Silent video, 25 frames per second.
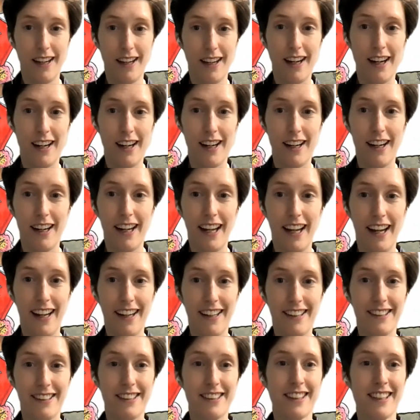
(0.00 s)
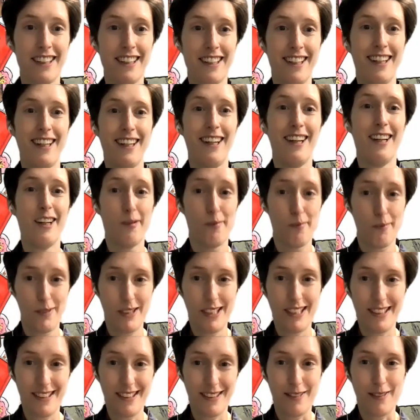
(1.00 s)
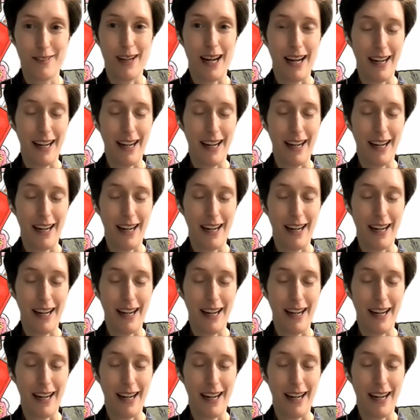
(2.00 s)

Uh, and since it,